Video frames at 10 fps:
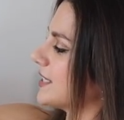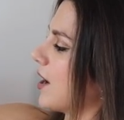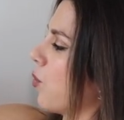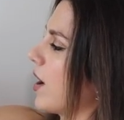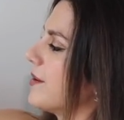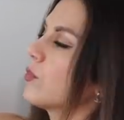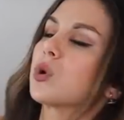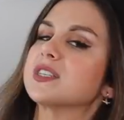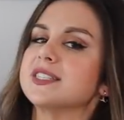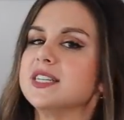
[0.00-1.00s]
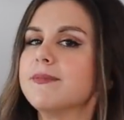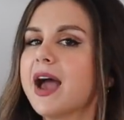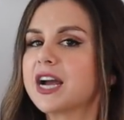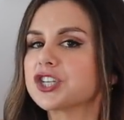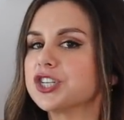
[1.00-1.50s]
has way more seam
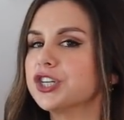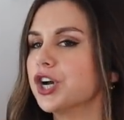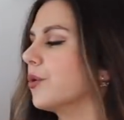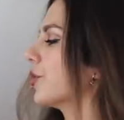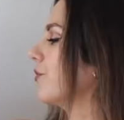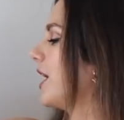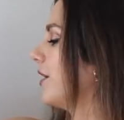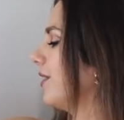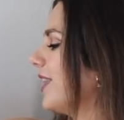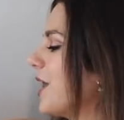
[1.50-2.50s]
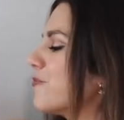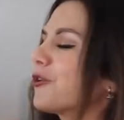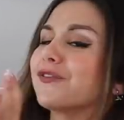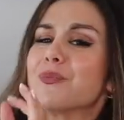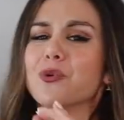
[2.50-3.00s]
action going around, a lot
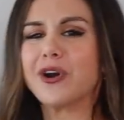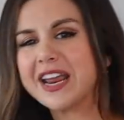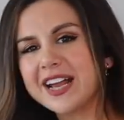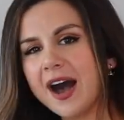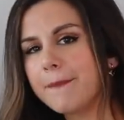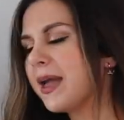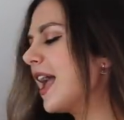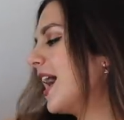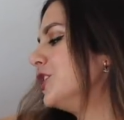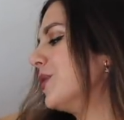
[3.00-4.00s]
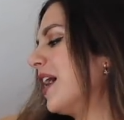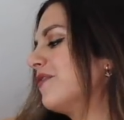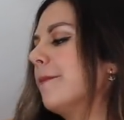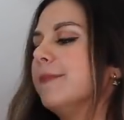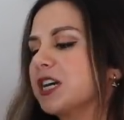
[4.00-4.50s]
more of a breakup, and you
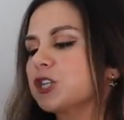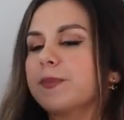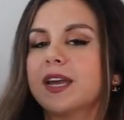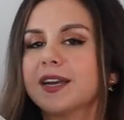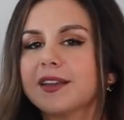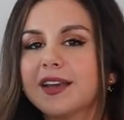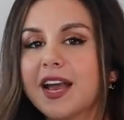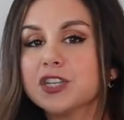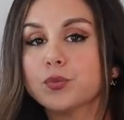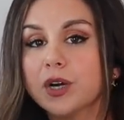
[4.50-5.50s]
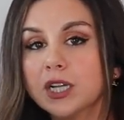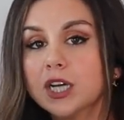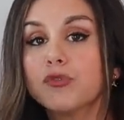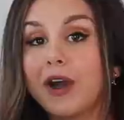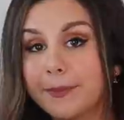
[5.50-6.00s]
have the mesh paneling as
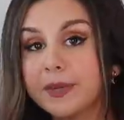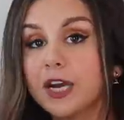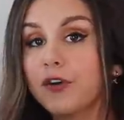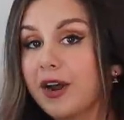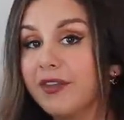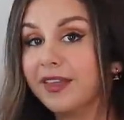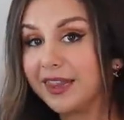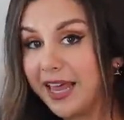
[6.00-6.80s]
well wrapping around the